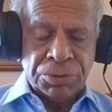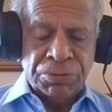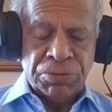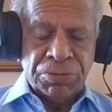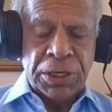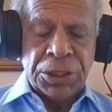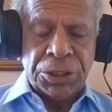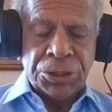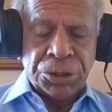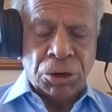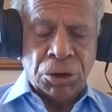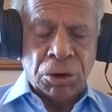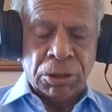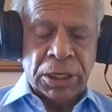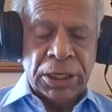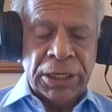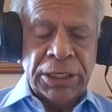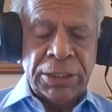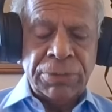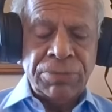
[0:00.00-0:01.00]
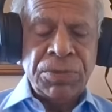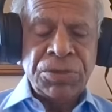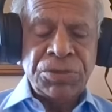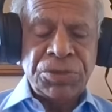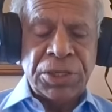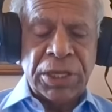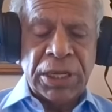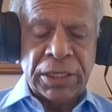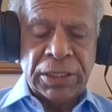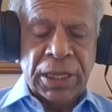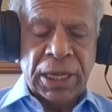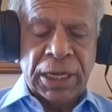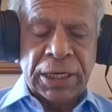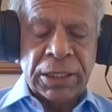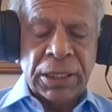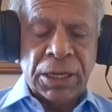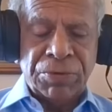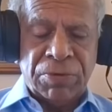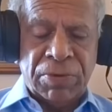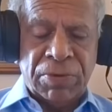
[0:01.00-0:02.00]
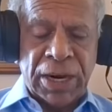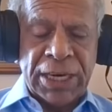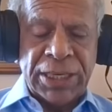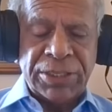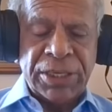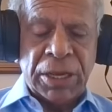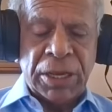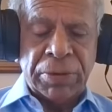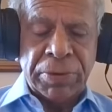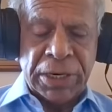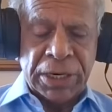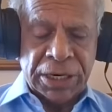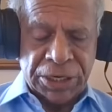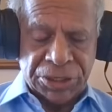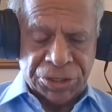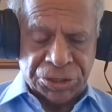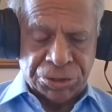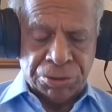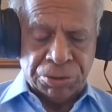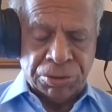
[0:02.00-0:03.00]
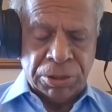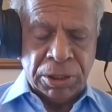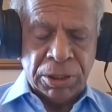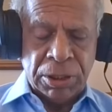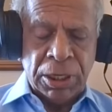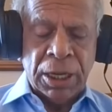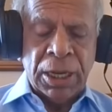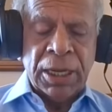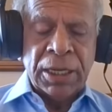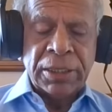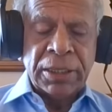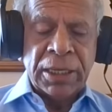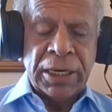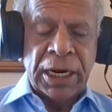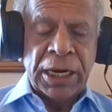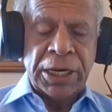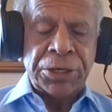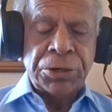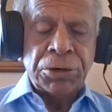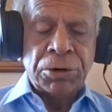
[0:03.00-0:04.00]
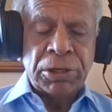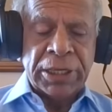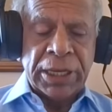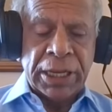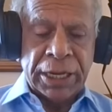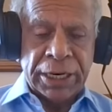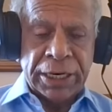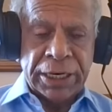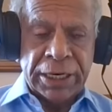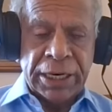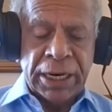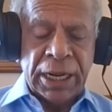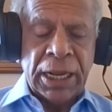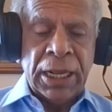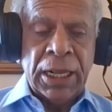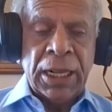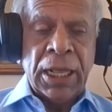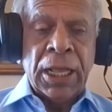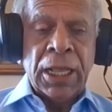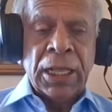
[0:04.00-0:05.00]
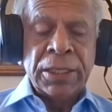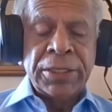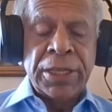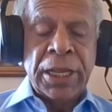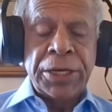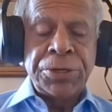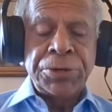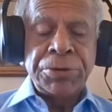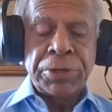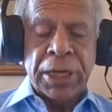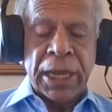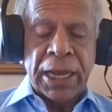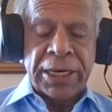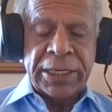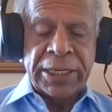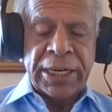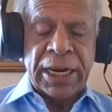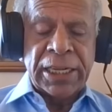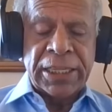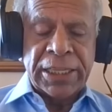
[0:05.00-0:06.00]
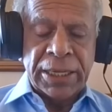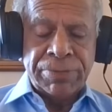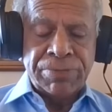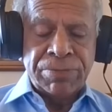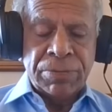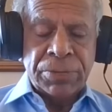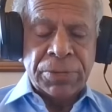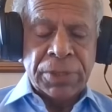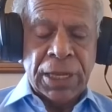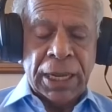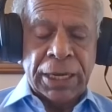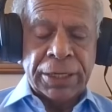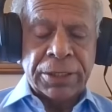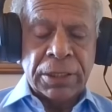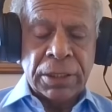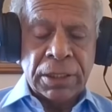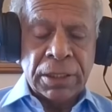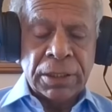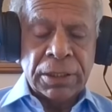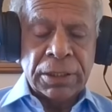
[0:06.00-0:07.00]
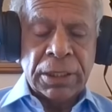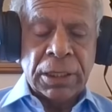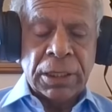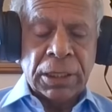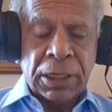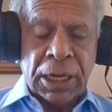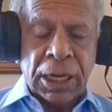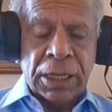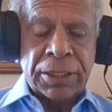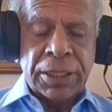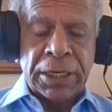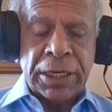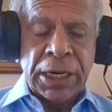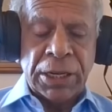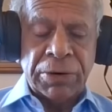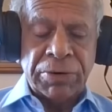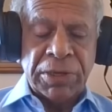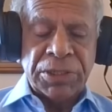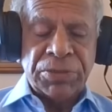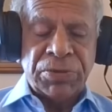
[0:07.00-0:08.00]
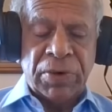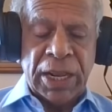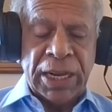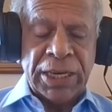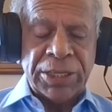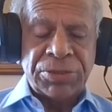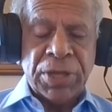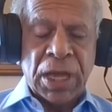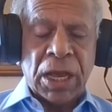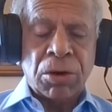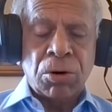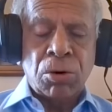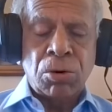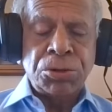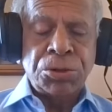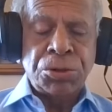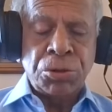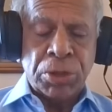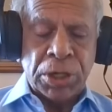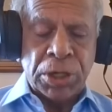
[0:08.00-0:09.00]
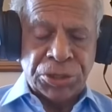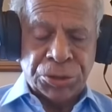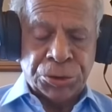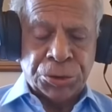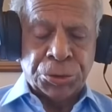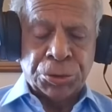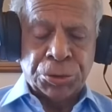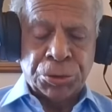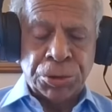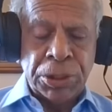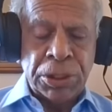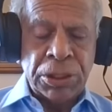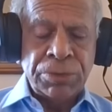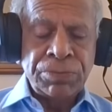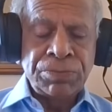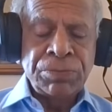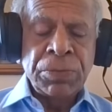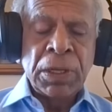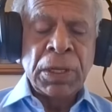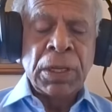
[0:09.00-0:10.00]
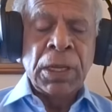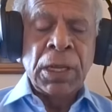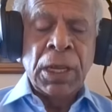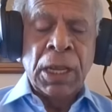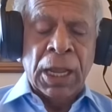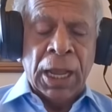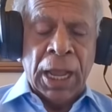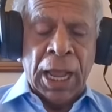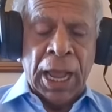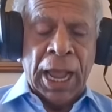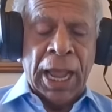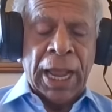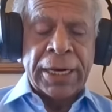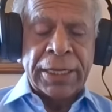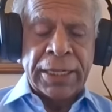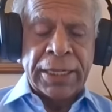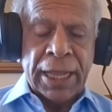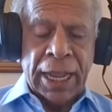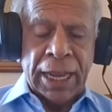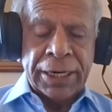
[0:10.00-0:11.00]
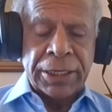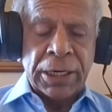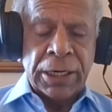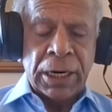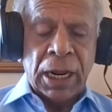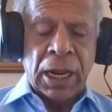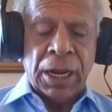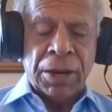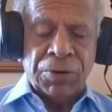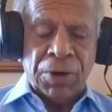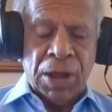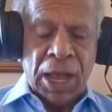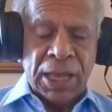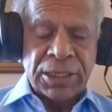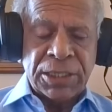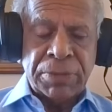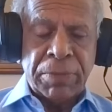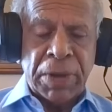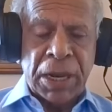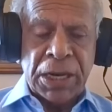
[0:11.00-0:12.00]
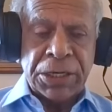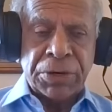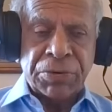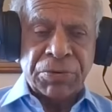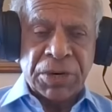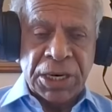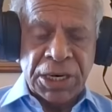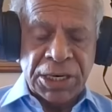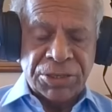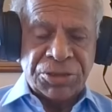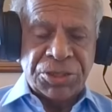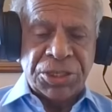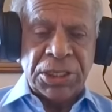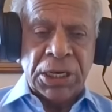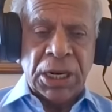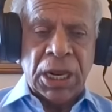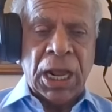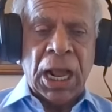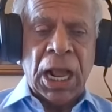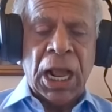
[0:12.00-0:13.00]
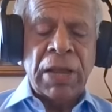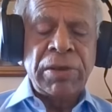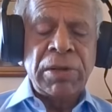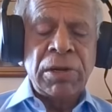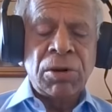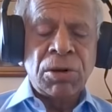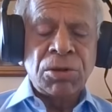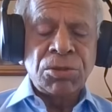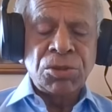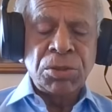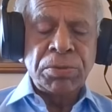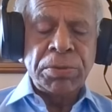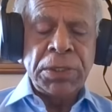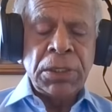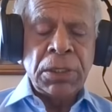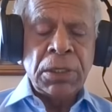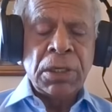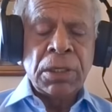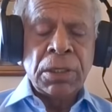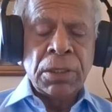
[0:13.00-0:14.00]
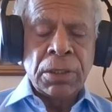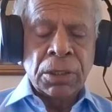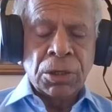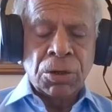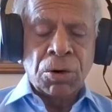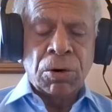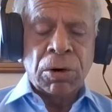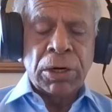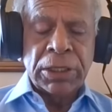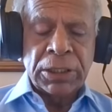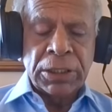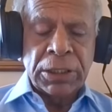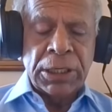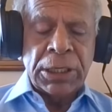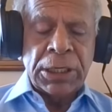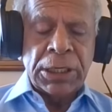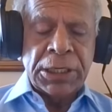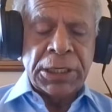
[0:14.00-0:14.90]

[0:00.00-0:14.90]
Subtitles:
very shortly saying that flights have been restored. Then I told Air India that you can tell them that Qatari Airways flights are also restored, and that as a matter of courtesy, I will also be calling the